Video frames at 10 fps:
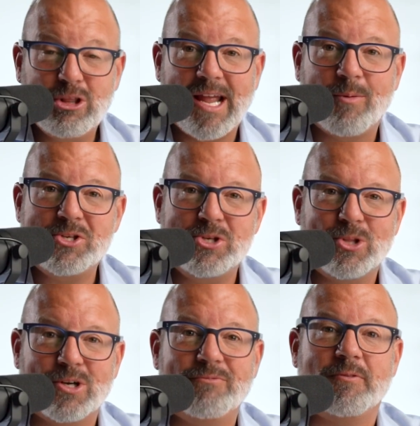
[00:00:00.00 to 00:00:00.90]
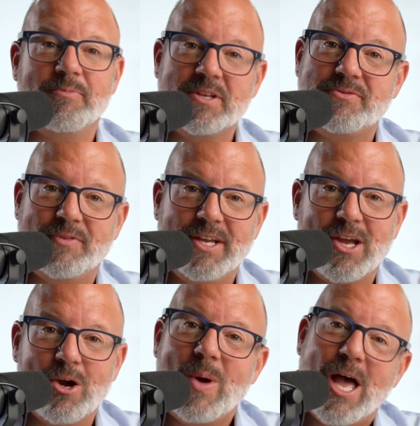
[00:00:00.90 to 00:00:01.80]
like what you learned from this
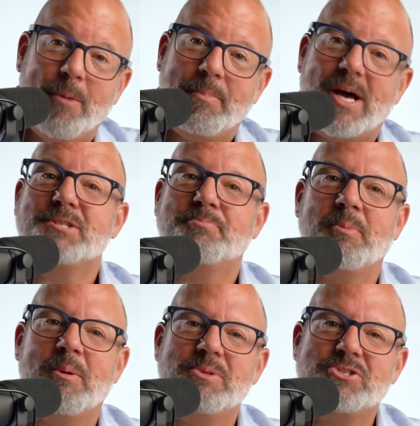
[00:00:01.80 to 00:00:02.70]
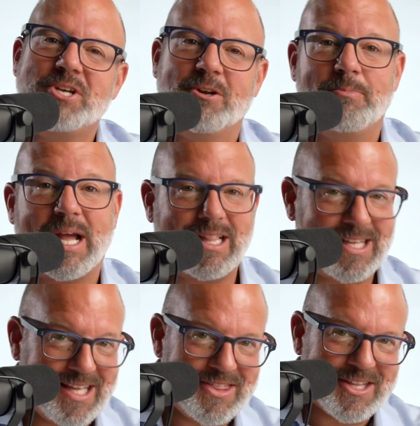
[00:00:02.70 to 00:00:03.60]
video, help us promote this channel by
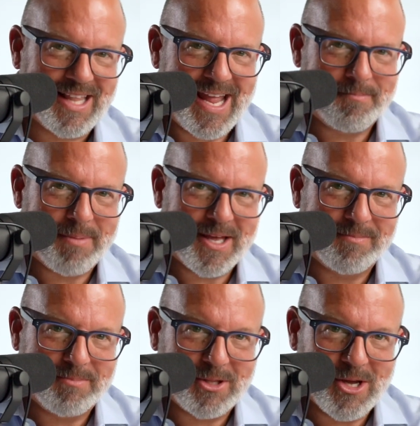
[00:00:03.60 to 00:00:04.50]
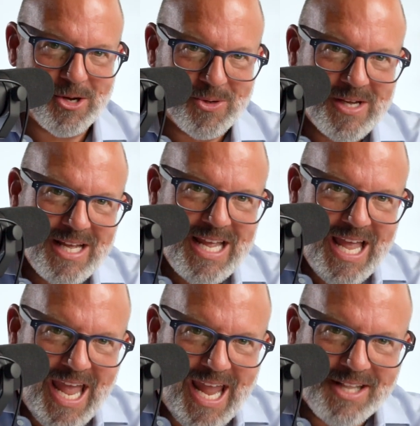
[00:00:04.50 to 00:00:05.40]
clicking the like button below
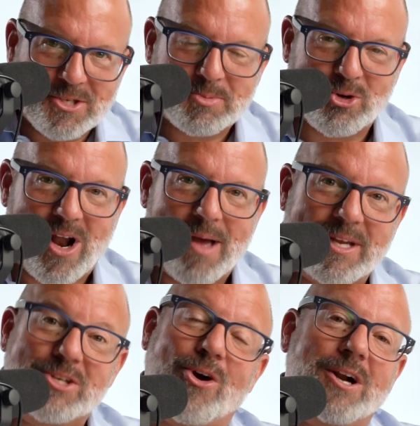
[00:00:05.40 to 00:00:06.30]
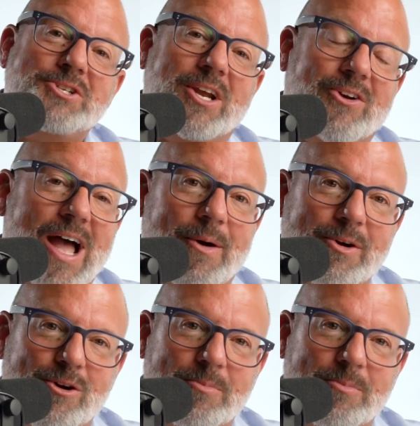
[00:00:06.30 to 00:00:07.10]
and subscribing to our channel, How We Grow a